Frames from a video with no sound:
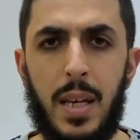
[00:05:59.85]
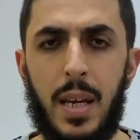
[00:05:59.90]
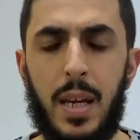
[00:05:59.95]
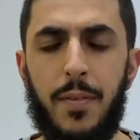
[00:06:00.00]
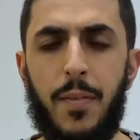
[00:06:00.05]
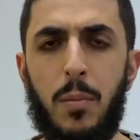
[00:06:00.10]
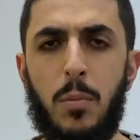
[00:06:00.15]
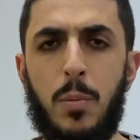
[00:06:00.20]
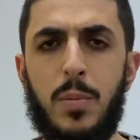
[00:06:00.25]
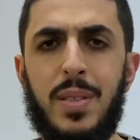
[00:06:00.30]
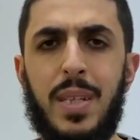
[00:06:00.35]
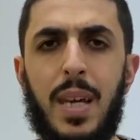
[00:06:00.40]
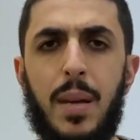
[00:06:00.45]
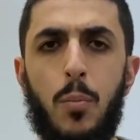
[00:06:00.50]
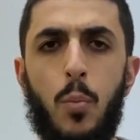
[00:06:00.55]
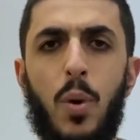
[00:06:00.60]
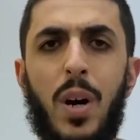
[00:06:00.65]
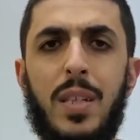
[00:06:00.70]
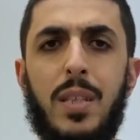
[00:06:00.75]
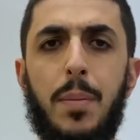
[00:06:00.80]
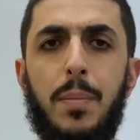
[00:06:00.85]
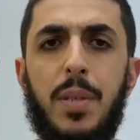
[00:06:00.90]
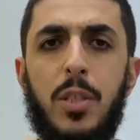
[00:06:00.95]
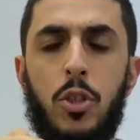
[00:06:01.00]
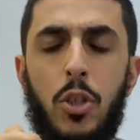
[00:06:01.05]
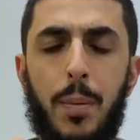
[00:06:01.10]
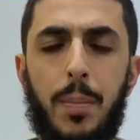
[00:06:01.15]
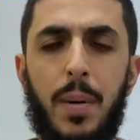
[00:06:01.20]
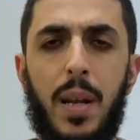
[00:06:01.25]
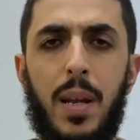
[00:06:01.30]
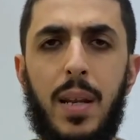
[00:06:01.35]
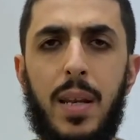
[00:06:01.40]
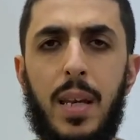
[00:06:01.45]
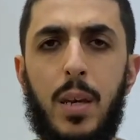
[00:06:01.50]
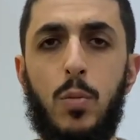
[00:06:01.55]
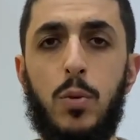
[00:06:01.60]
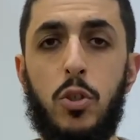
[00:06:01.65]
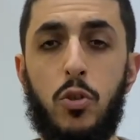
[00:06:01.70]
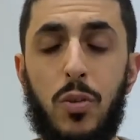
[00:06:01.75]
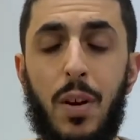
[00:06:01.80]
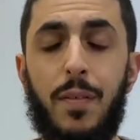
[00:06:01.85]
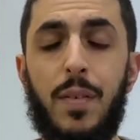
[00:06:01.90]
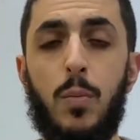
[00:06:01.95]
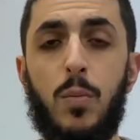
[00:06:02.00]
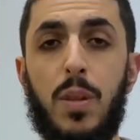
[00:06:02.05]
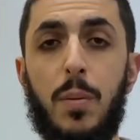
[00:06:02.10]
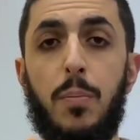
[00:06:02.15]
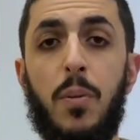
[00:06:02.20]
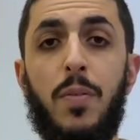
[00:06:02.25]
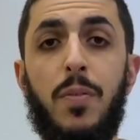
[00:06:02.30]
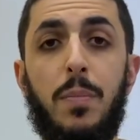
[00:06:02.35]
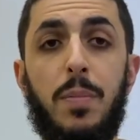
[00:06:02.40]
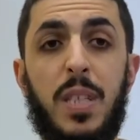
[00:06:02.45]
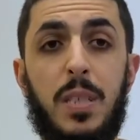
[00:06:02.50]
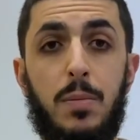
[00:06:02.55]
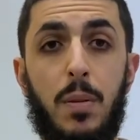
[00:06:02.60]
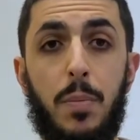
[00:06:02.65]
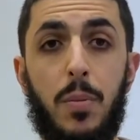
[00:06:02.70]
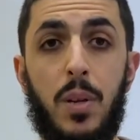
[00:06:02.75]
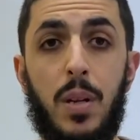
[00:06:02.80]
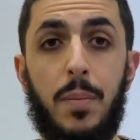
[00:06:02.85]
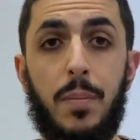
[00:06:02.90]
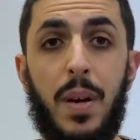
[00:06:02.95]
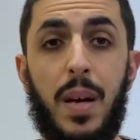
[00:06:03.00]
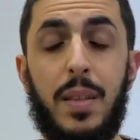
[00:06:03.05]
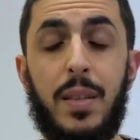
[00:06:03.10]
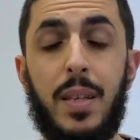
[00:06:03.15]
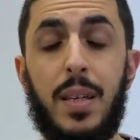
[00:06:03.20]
If I'm not mistaken, Mu'adh ibn Jabal, he was traveling with the Prophet, peace be upon him. And